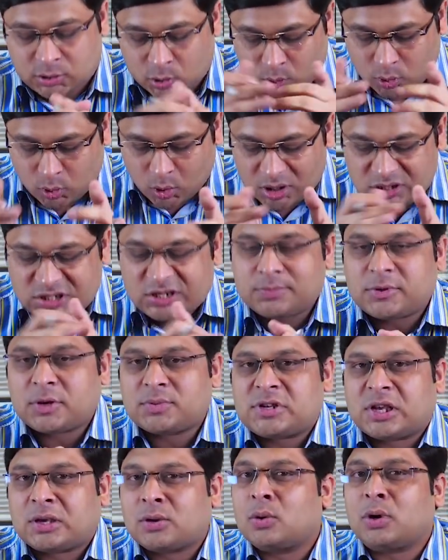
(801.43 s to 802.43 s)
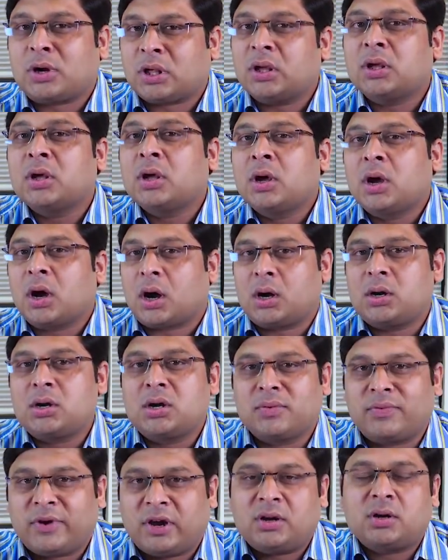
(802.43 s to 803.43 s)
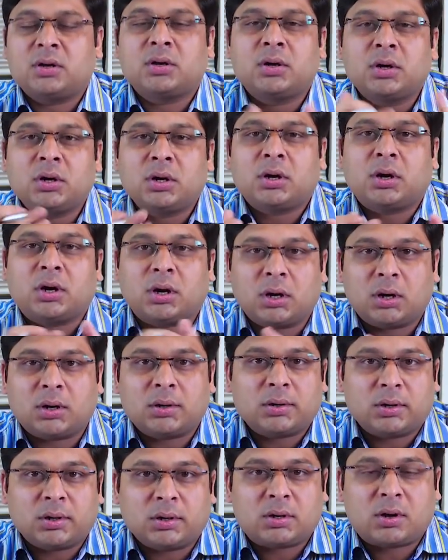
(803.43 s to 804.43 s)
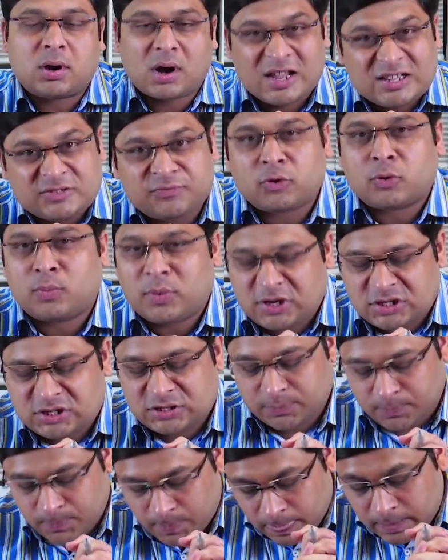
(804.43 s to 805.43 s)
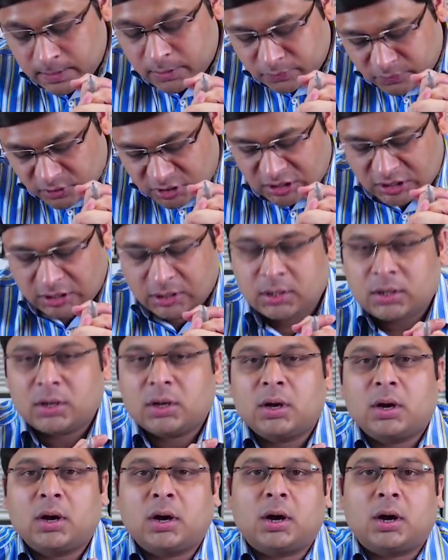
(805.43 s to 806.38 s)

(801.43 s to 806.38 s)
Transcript: So, concept of security underwent a transformation with the